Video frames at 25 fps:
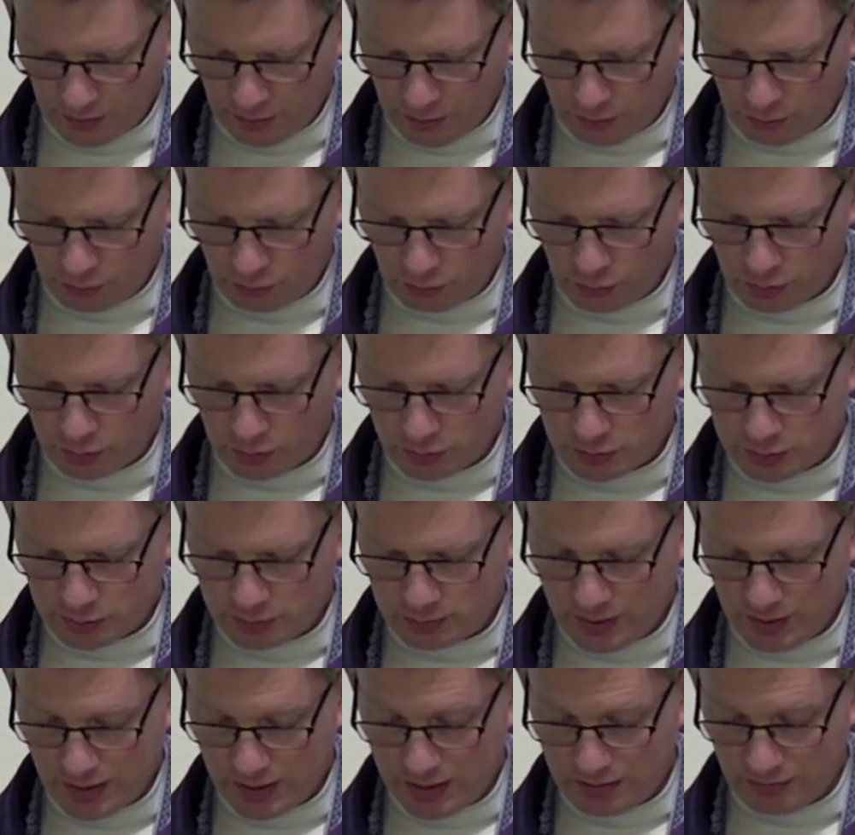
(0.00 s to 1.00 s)
runs
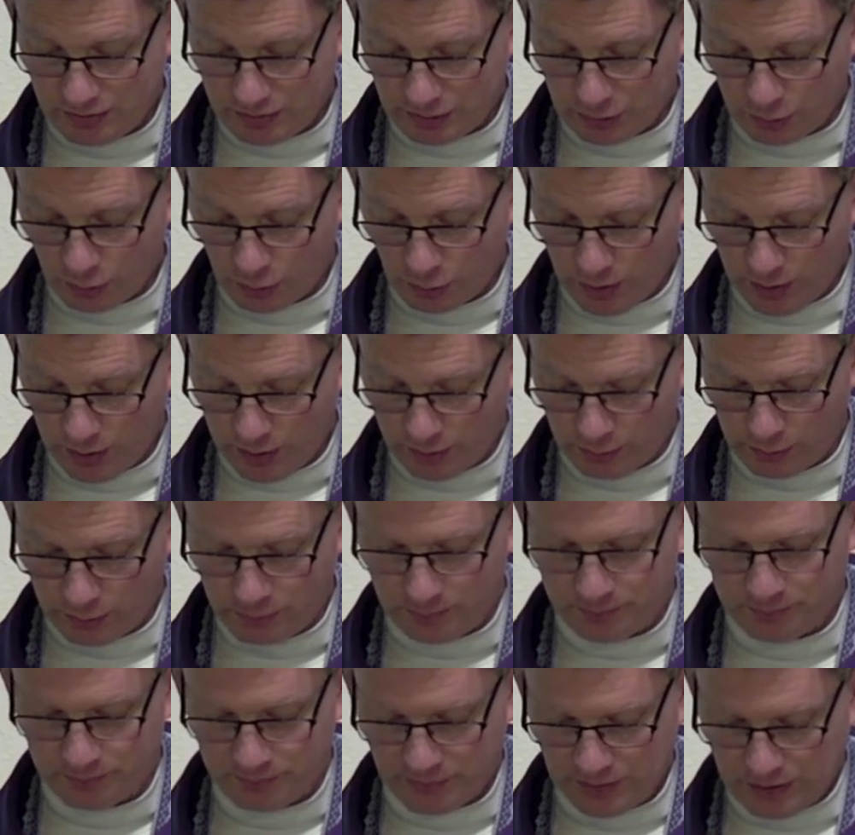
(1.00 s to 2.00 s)
Paving the Way Home,
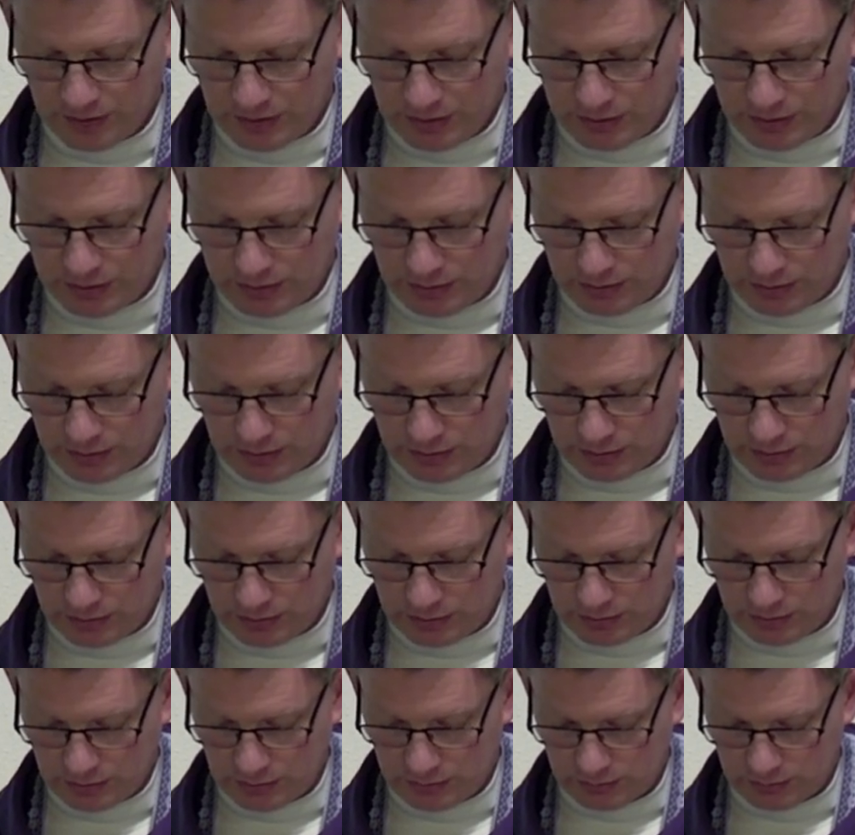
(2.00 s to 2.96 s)
uh,